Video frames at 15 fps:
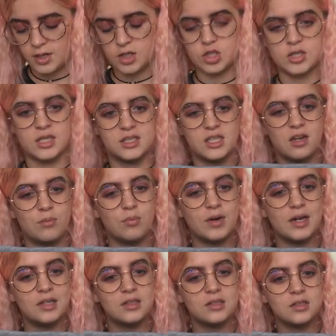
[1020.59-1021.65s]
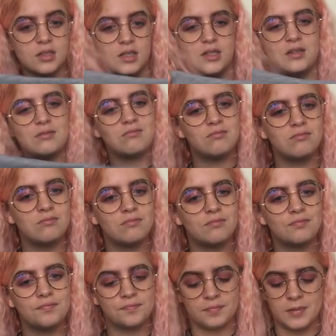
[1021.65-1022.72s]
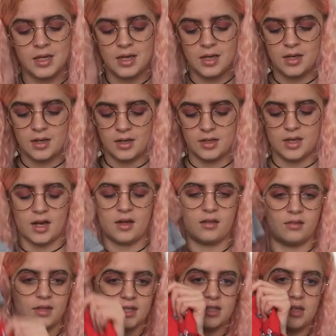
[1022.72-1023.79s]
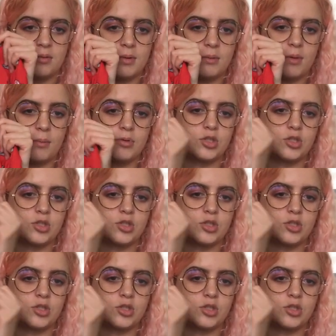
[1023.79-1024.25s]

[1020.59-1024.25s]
it just has the umbrellas, and yeah, that's gonna be my